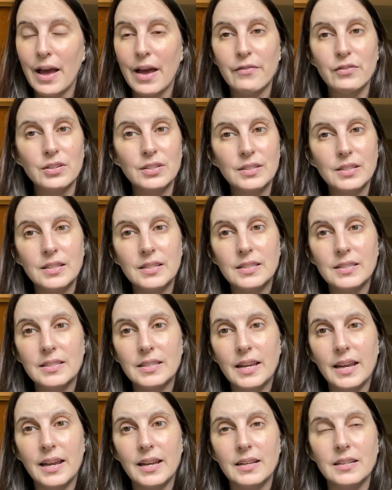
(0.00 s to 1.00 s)
ever since
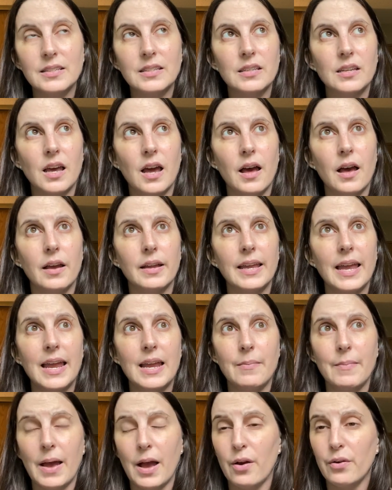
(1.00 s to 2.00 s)
it
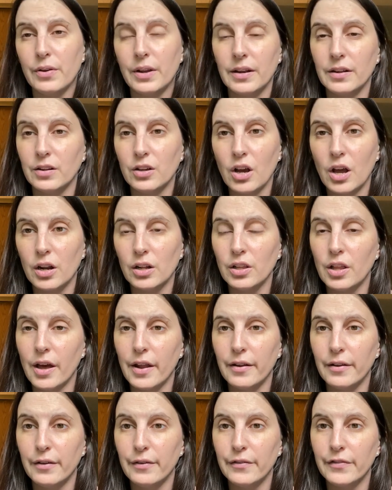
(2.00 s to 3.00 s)
came out and got a
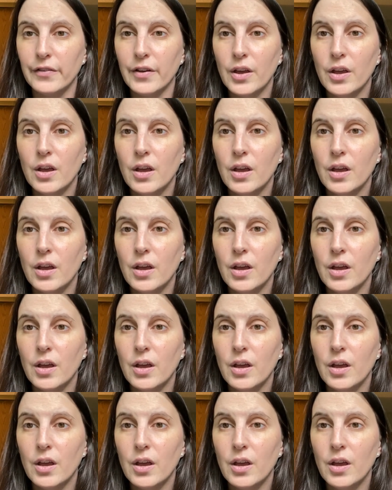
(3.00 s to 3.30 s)
lot of